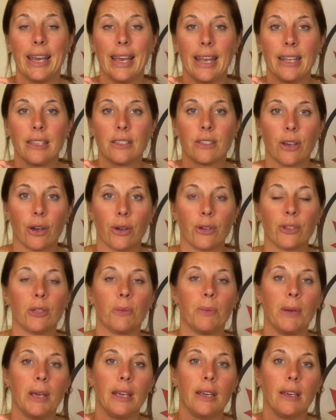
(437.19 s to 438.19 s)
It's going to
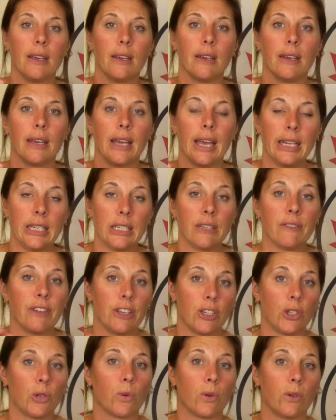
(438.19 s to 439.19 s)
be
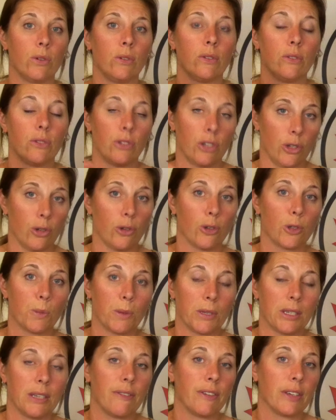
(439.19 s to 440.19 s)
individual to your
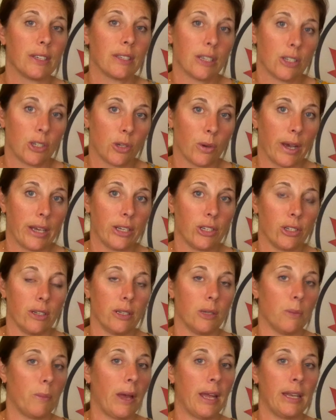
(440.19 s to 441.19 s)
specific situation,
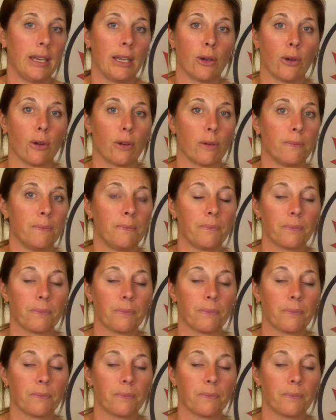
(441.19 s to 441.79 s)
depending on